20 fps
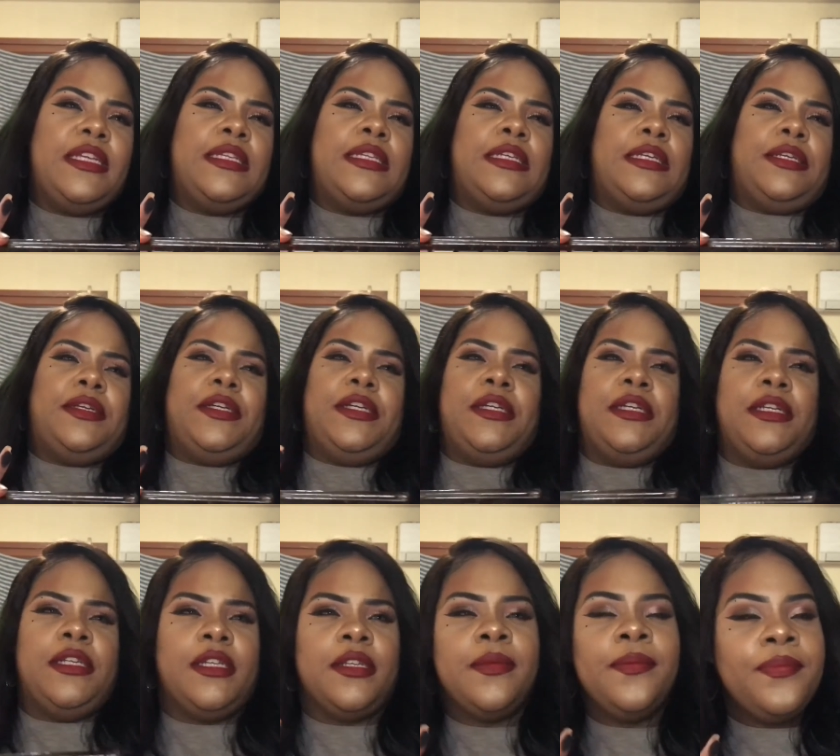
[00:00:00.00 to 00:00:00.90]

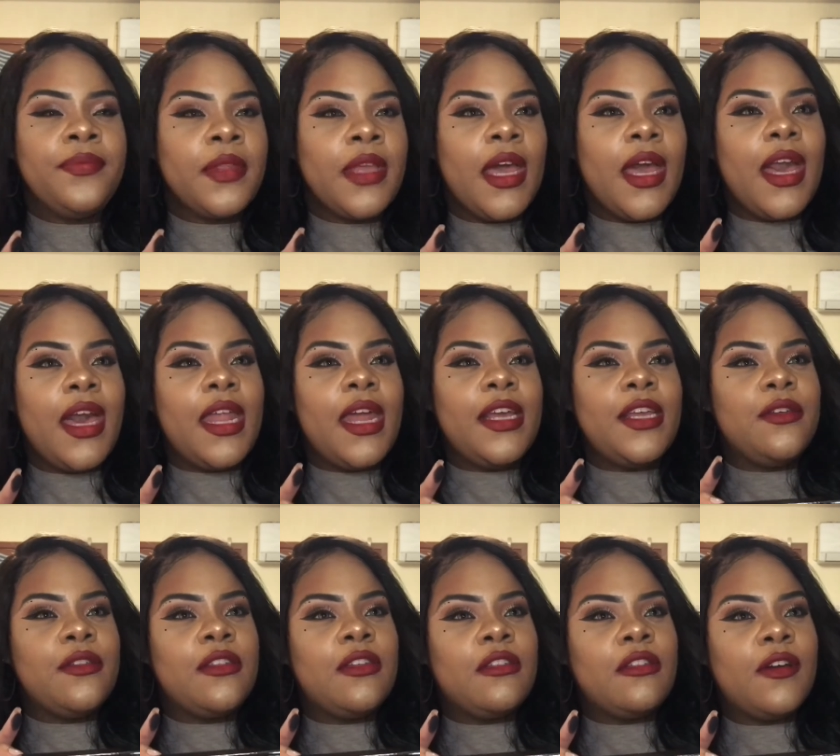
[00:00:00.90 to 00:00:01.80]
series, and I
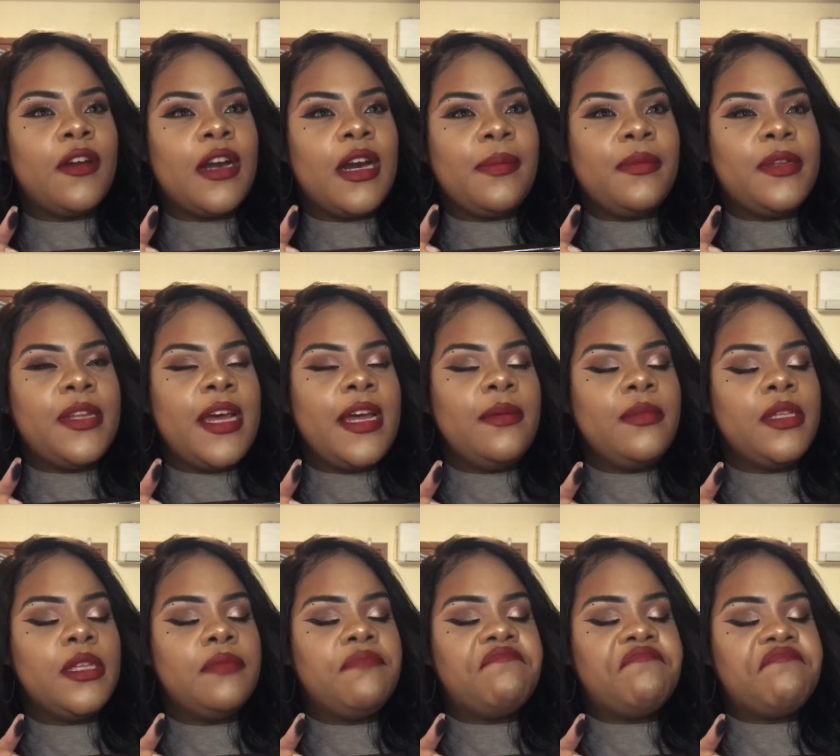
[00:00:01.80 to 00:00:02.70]
used this a couple of
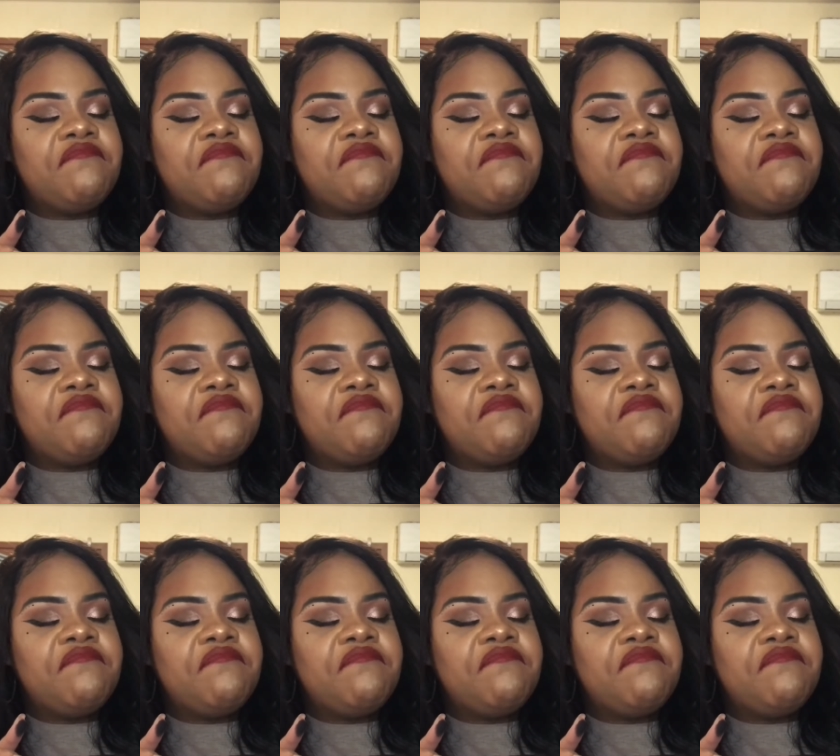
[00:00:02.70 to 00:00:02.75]
times,